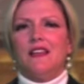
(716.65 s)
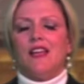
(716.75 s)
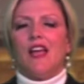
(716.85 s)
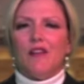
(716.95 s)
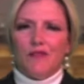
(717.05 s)

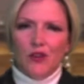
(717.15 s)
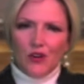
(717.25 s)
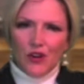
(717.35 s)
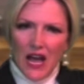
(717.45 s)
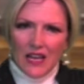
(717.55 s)

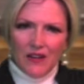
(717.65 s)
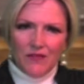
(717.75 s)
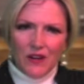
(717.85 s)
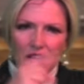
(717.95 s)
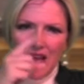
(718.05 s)
If
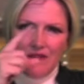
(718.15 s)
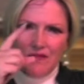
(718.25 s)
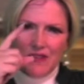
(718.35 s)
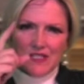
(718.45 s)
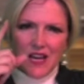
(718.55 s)
your life
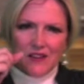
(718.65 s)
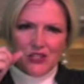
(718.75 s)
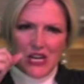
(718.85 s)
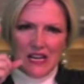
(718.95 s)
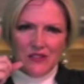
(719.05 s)
has not
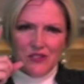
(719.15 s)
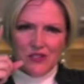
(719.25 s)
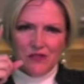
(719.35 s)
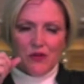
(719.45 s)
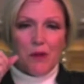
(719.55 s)

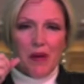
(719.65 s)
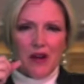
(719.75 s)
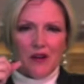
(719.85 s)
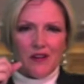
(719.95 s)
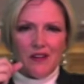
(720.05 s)
changed for the
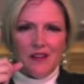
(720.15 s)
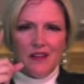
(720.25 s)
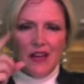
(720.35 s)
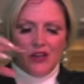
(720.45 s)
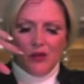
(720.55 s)
better,
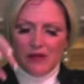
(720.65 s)
and you've been